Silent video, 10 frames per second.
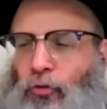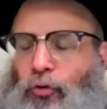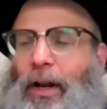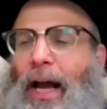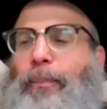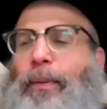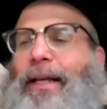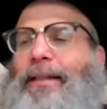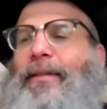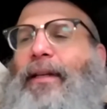do not
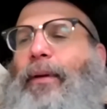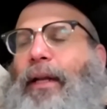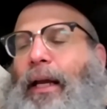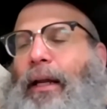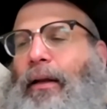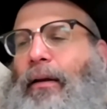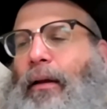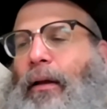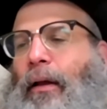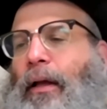be intimidated
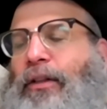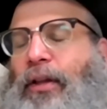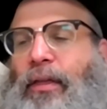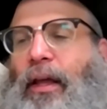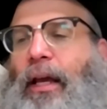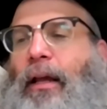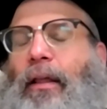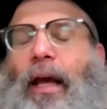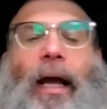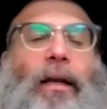to think
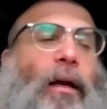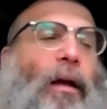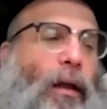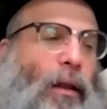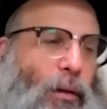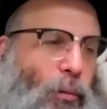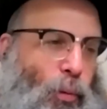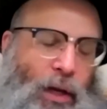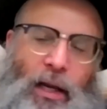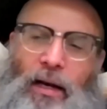that
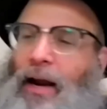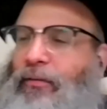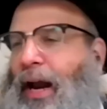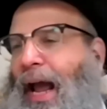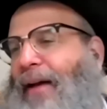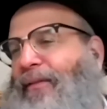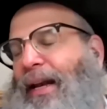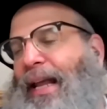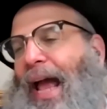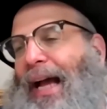we can never have
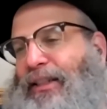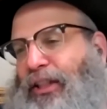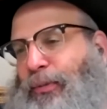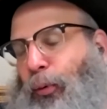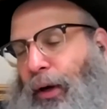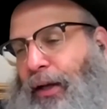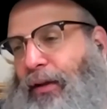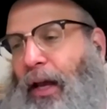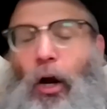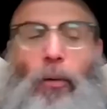any access
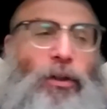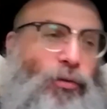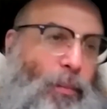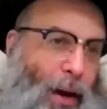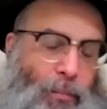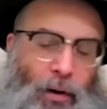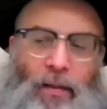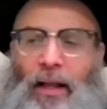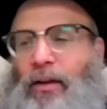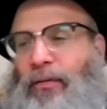point and always remember
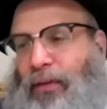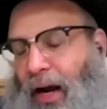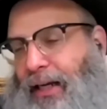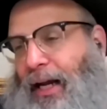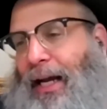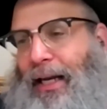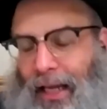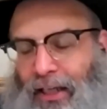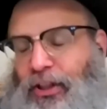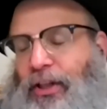that the finite
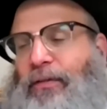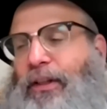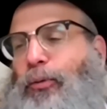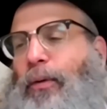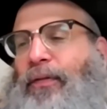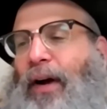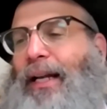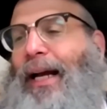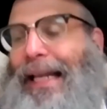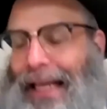each individual
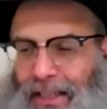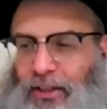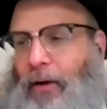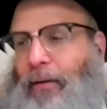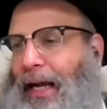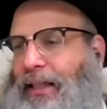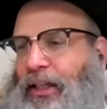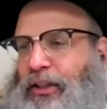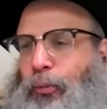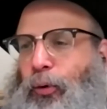finite is our
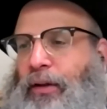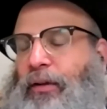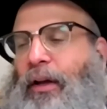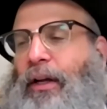access point